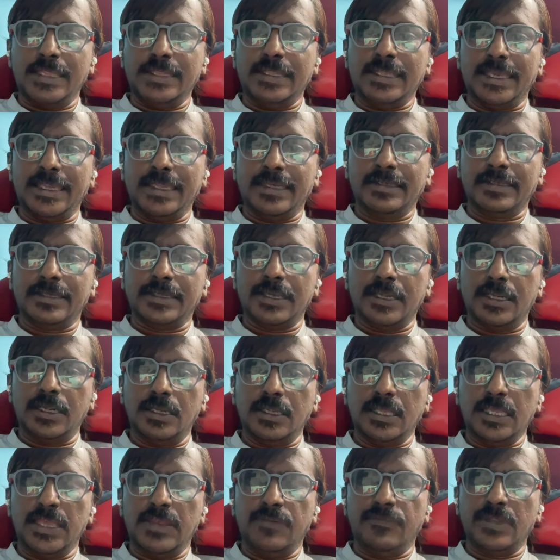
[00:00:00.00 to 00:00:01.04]
in India,
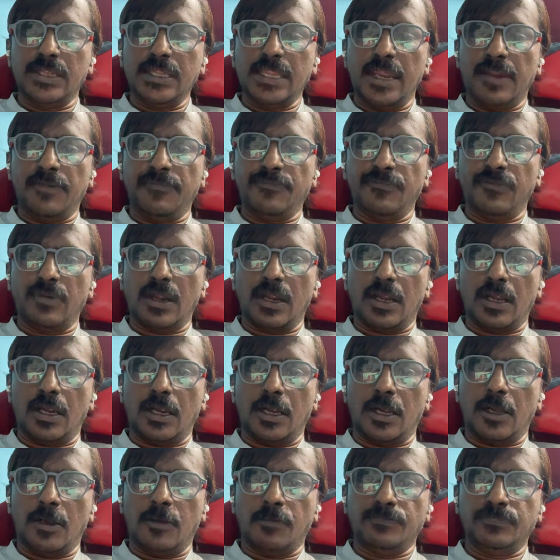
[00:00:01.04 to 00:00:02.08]
even if
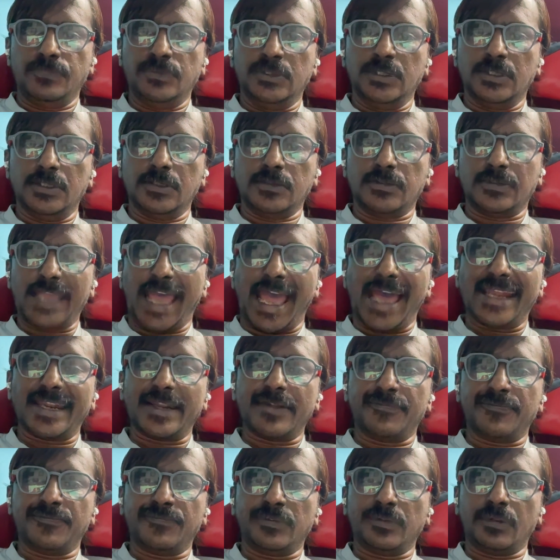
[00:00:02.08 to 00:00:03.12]
the
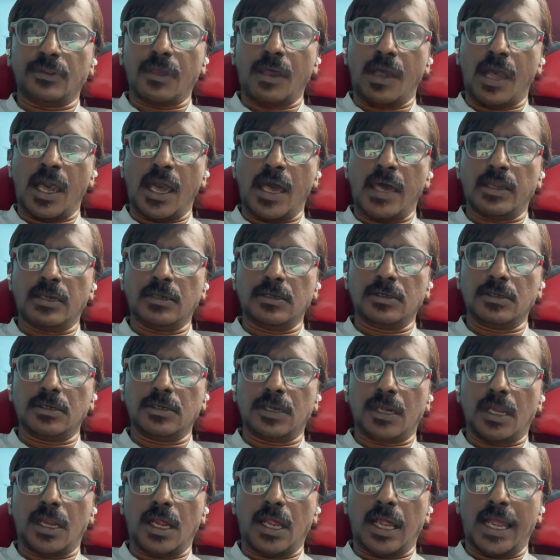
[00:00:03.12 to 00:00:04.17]
tariffs are
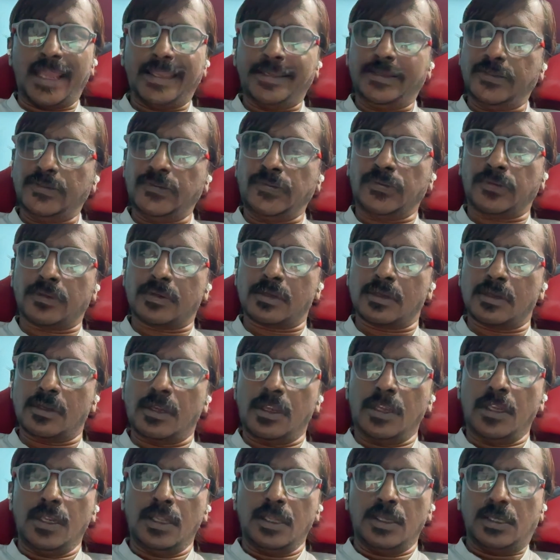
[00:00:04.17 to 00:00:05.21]
highest
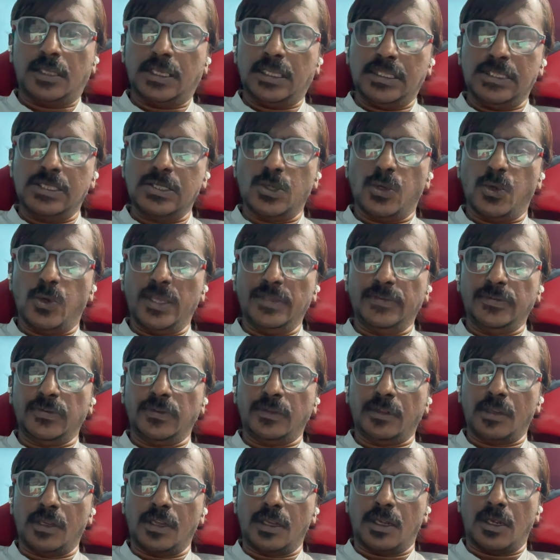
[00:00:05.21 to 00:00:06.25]
in
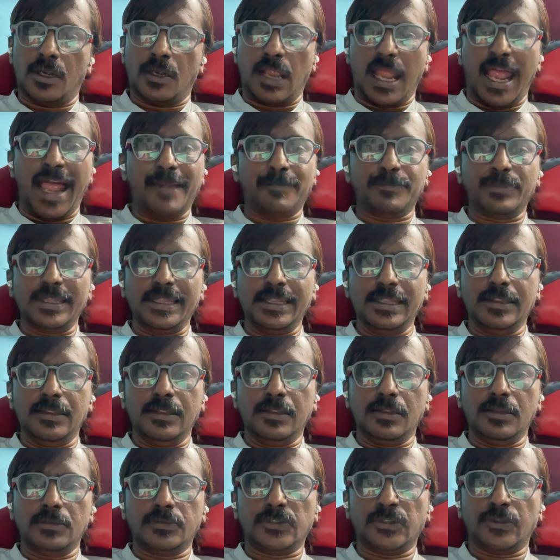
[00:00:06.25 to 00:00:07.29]
US,
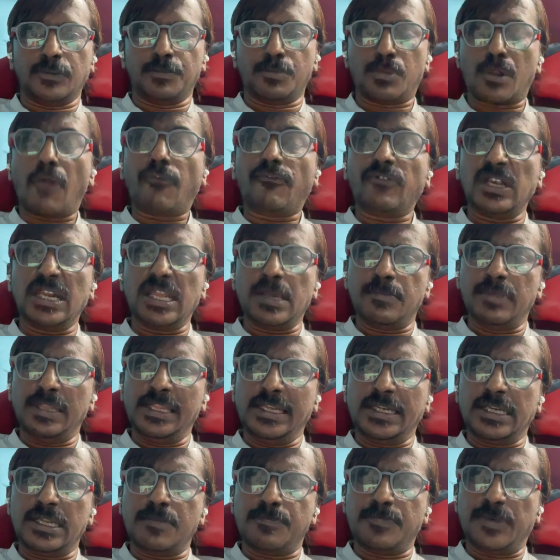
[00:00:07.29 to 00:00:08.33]
Apple's
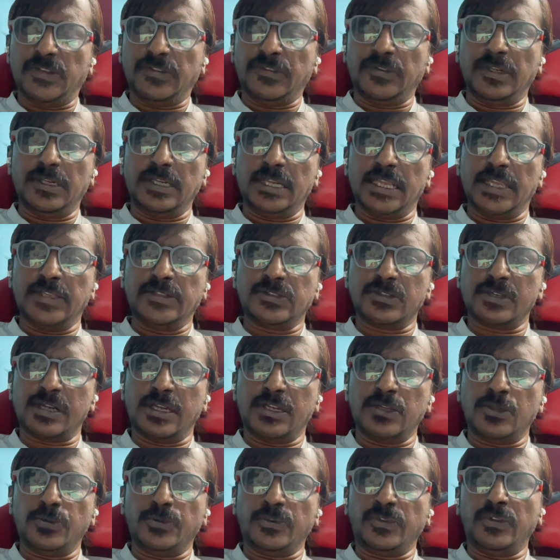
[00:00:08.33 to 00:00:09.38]
profitability percentage
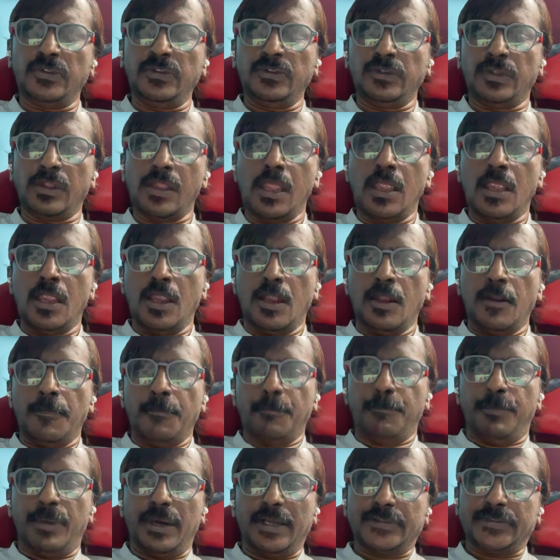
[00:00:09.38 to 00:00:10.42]
reduces,
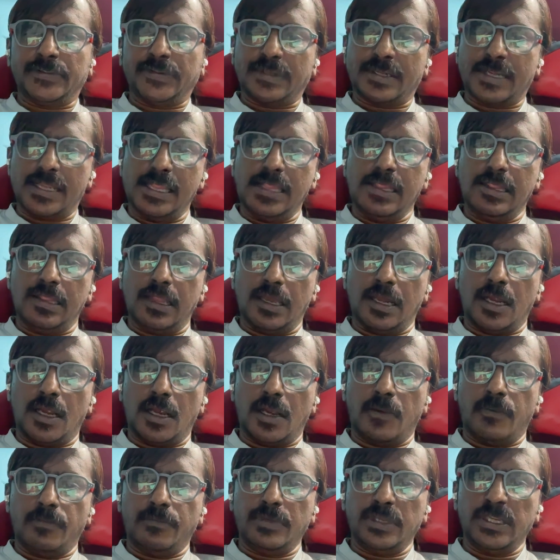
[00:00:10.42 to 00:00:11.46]
but still
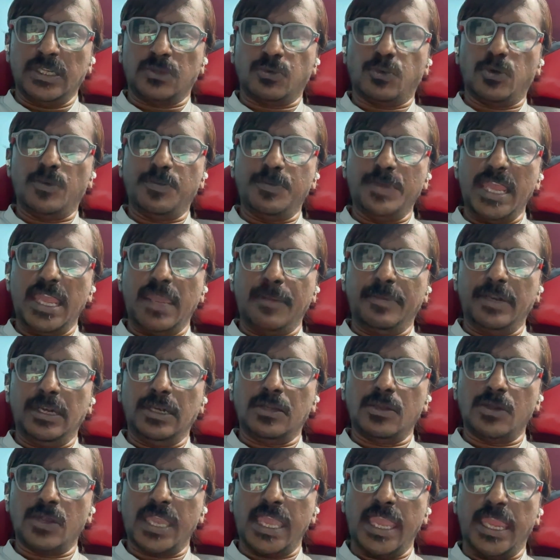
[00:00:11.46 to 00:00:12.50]
it would be
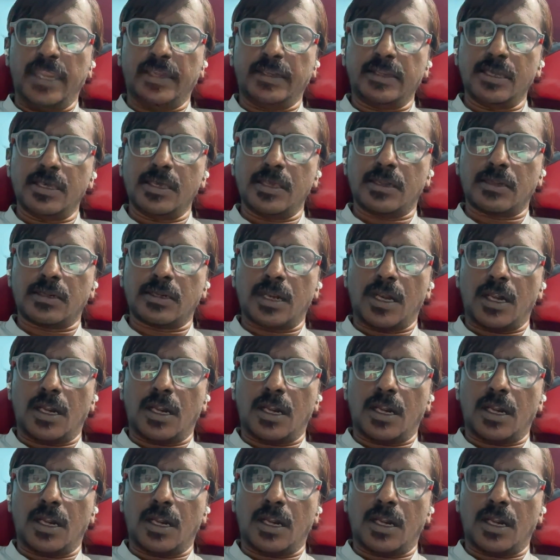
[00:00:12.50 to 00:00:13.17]
able to cater